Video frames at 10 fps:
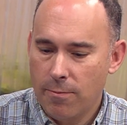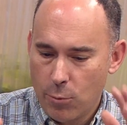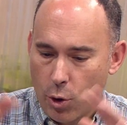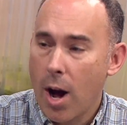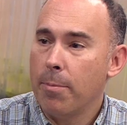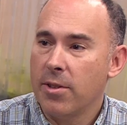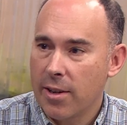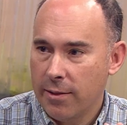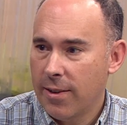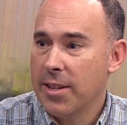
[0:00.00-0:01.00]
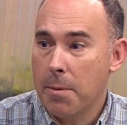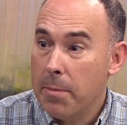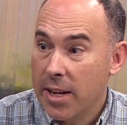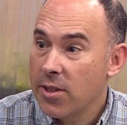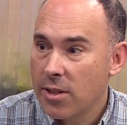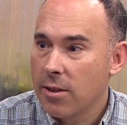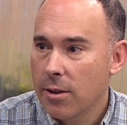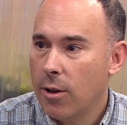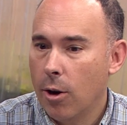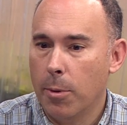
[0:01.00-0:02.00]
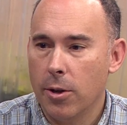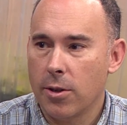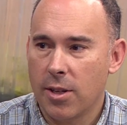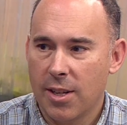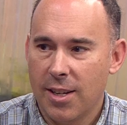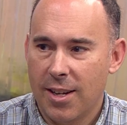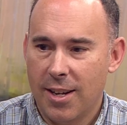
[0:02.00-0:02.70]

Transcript: drops as a mist. Yeah, oh, honeydew.